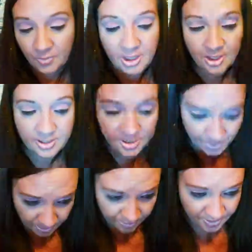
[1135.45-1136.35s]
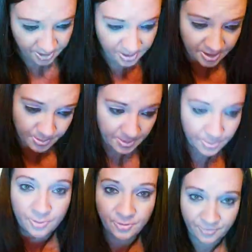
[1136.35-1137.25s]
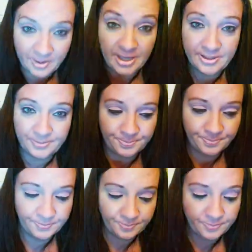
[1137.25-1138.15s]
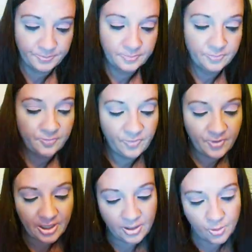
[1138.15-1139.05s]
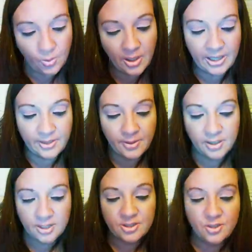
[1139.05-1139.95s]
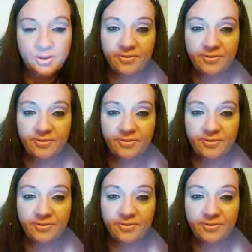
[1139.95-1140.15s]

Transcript: Yeah, this person, these people are fading. Fading away. Because you